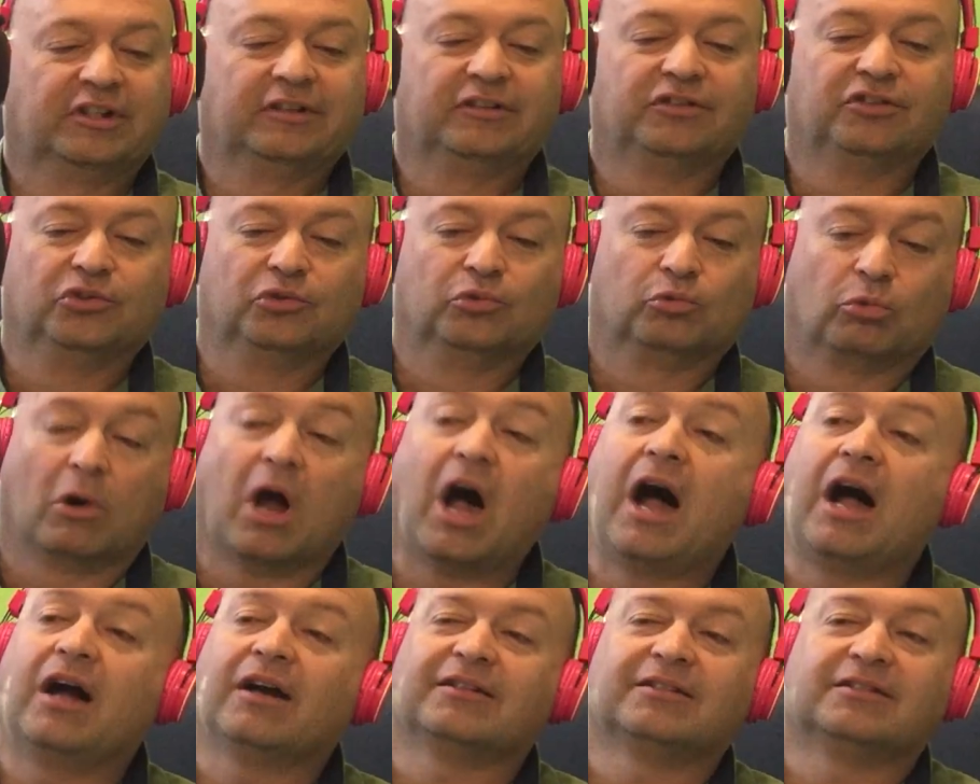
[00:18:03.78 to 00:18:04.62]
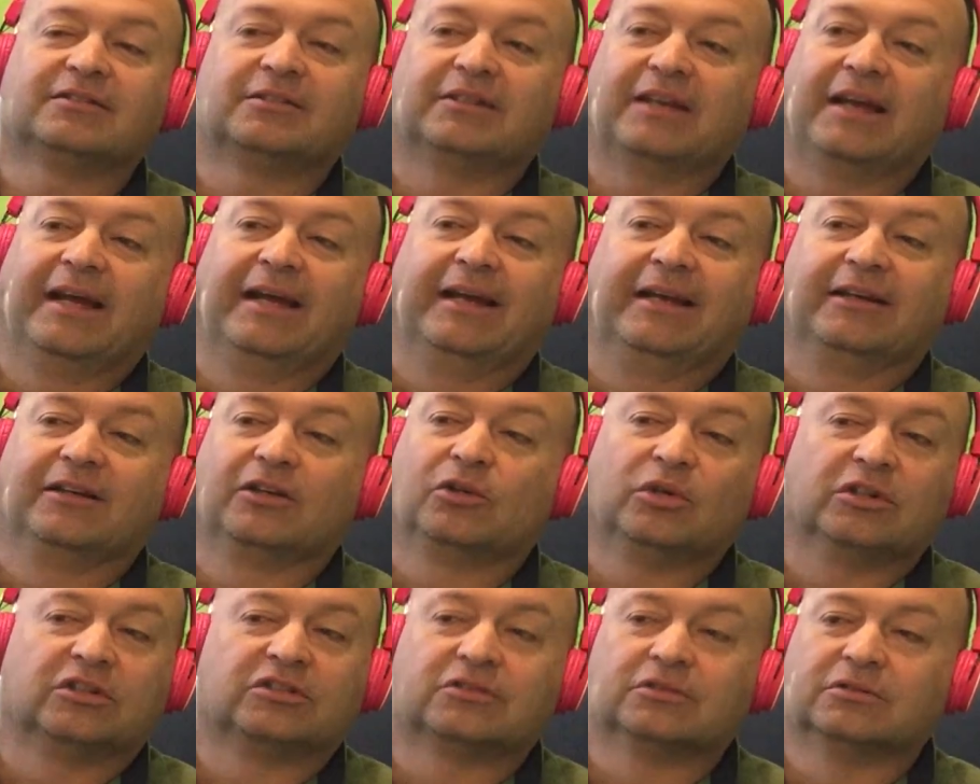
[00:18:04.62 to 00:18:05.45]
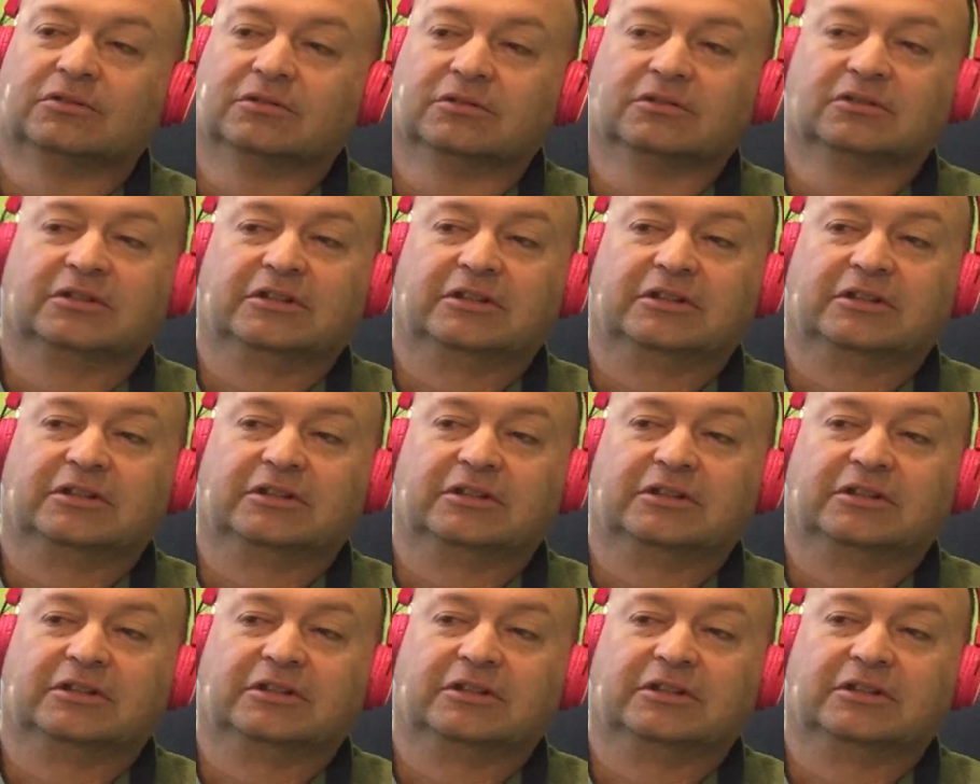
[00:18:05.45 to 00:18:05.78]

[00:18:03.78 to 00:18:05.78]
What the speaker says: into rocks and crystals,